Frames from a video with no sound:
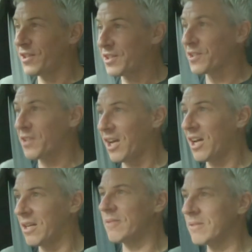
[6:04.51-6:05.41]
This is
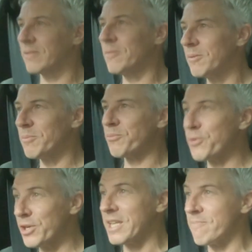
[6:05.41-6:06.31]
a
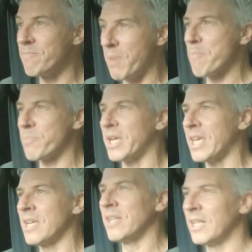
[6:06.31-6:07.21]
pretty bumpy